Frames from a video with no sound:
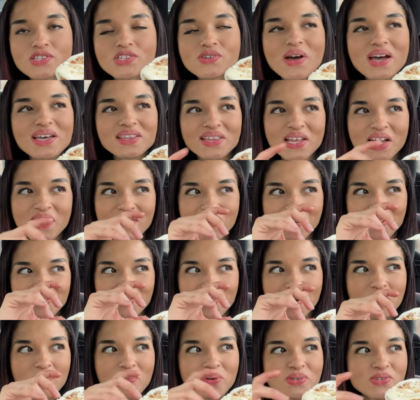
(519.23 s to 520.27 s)
So I love how
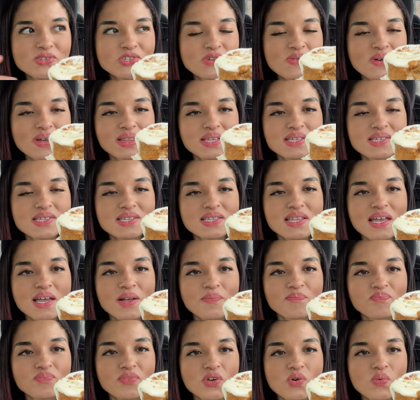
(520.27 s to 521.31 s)
Crumbl's doing this
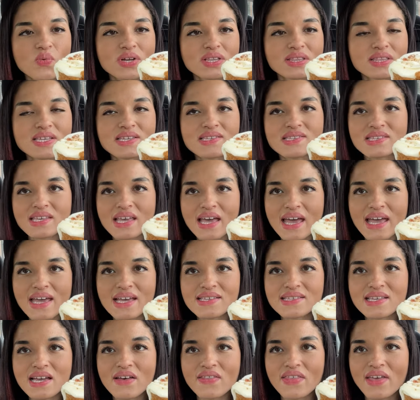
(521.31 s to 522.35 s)
thing with these
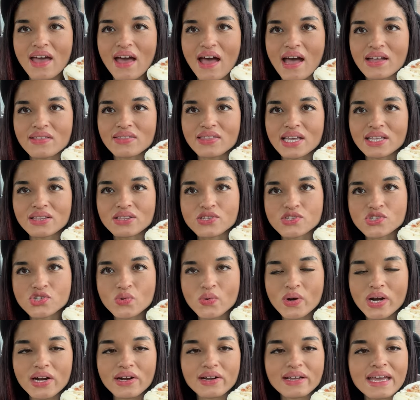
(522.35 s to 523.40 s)
cakes, how they had like the
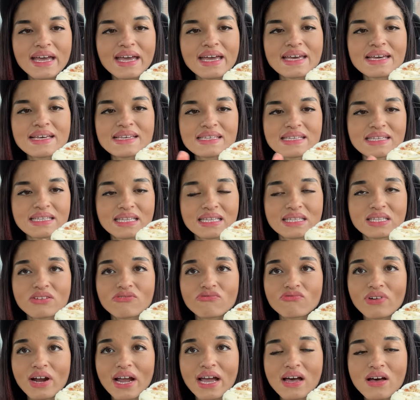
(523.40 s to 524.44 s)
square cakes and then the
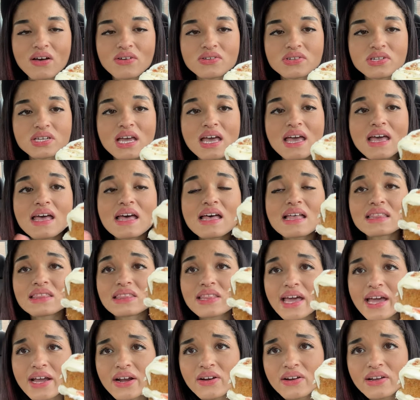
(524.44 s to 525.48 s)
round
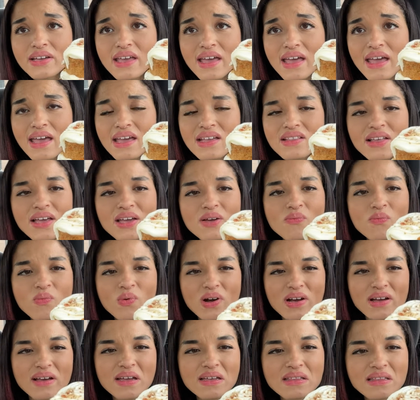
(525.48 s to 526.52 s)
layer cake. Like
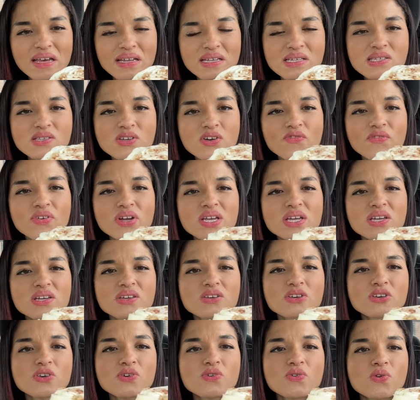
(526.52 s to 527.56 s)
what? That is so freaking
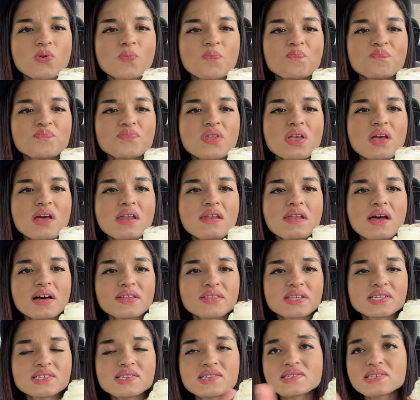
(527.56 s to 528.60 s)
cute. Now
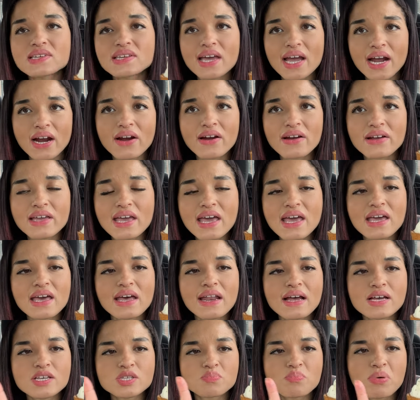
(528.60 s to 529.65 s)
this is a carrot cake. It
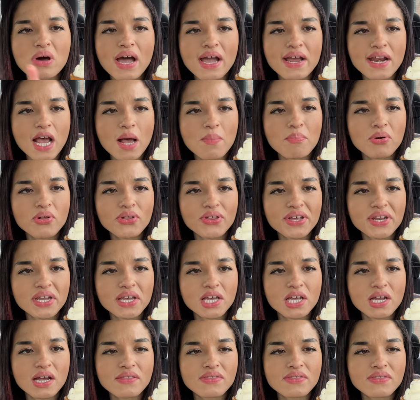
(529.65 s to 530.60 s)
has pineapple in it.